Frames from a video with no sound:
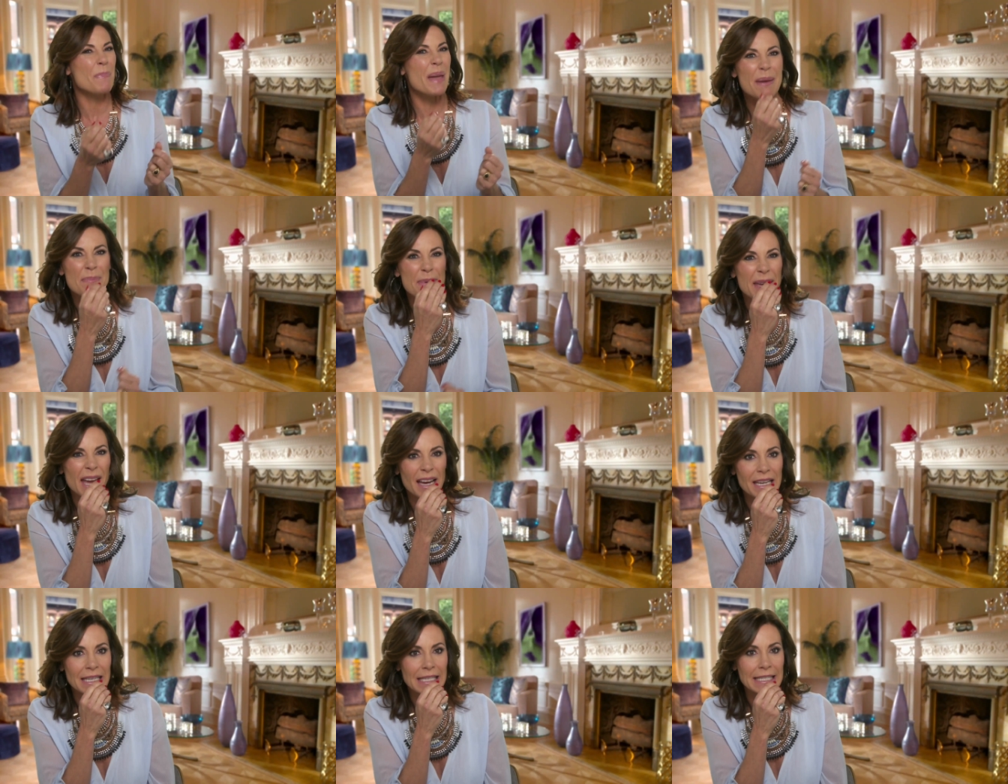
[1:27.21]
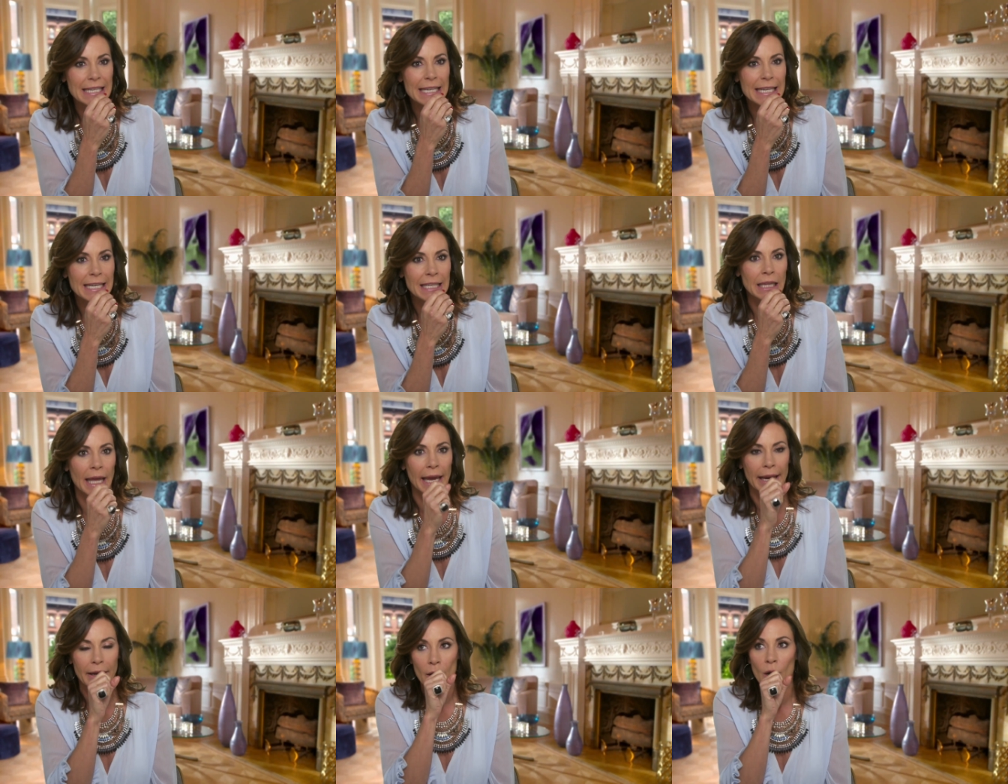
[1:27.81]
maybe I
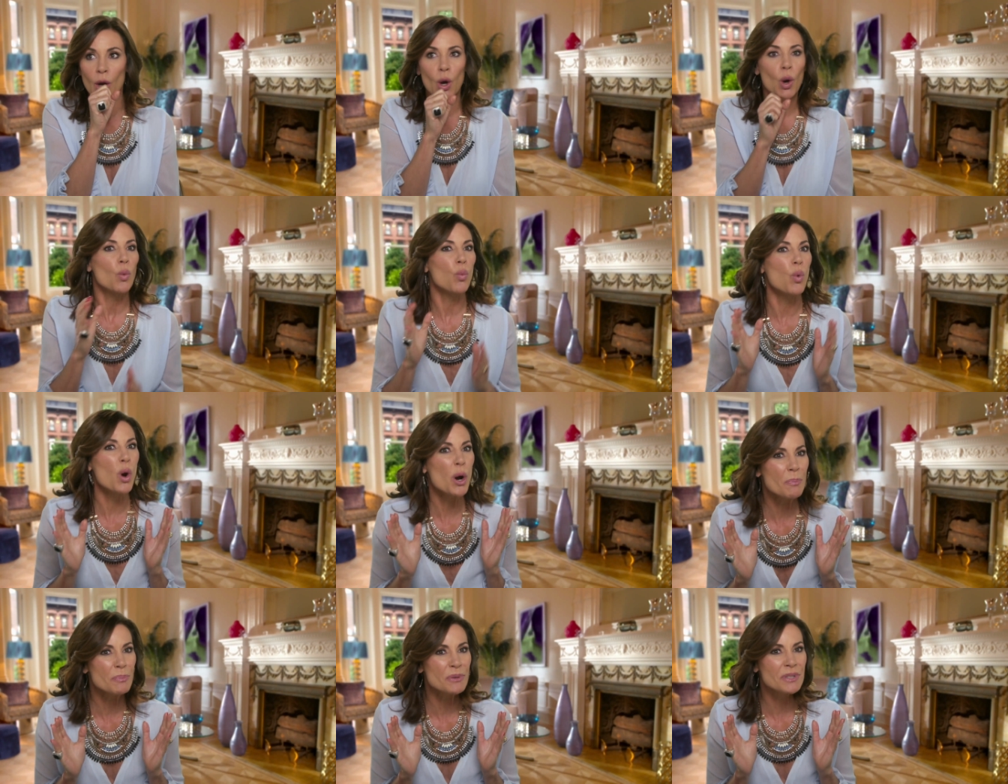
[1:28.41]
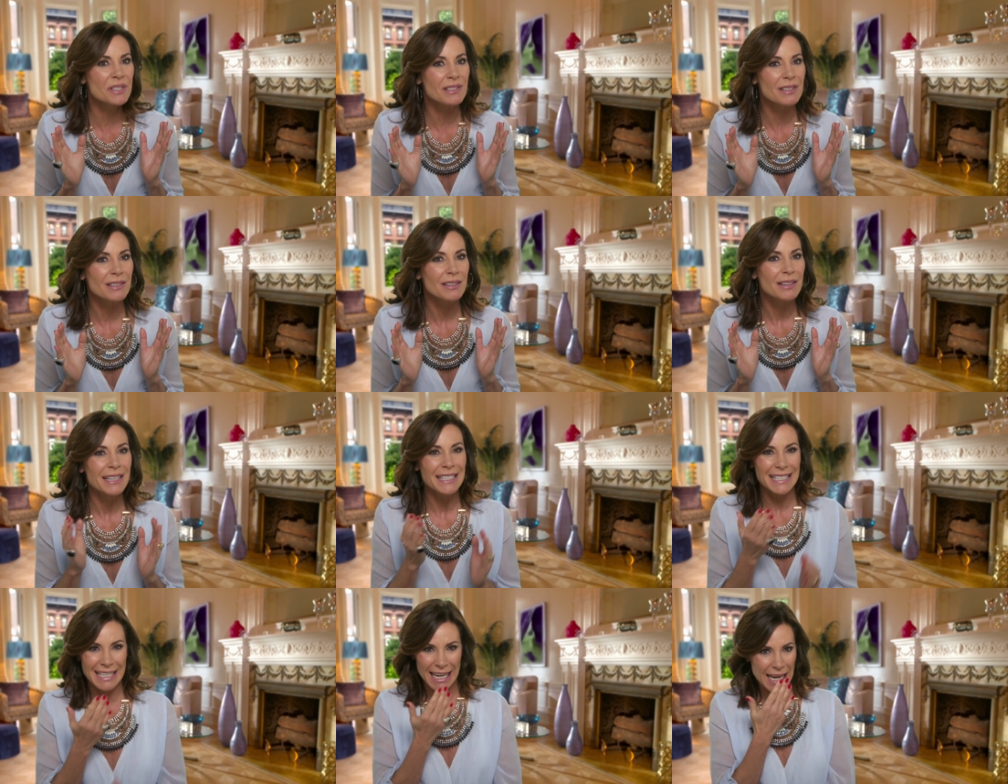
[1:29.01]
did. Like, whoops,
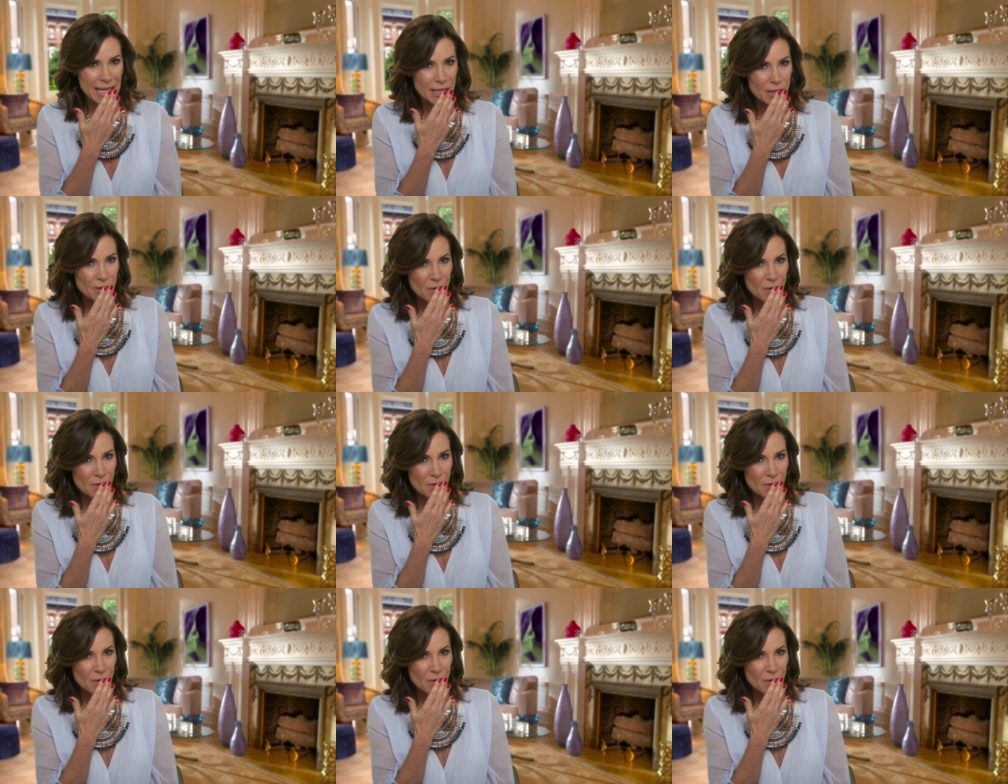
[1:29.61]
did I